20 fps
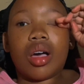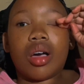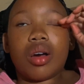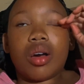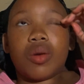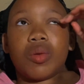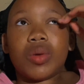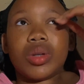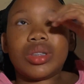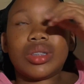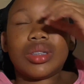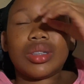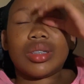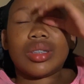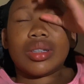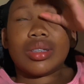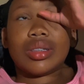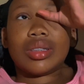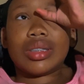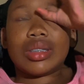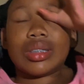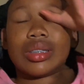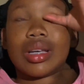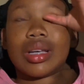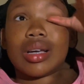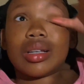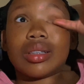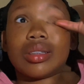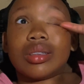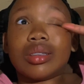When did this
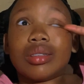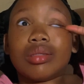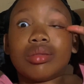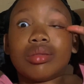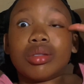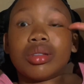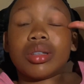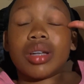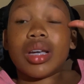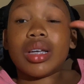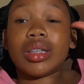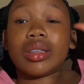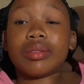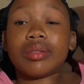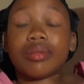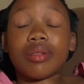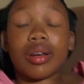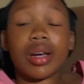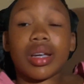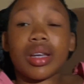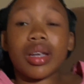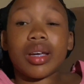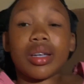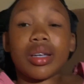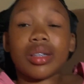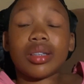start? Today is Friday.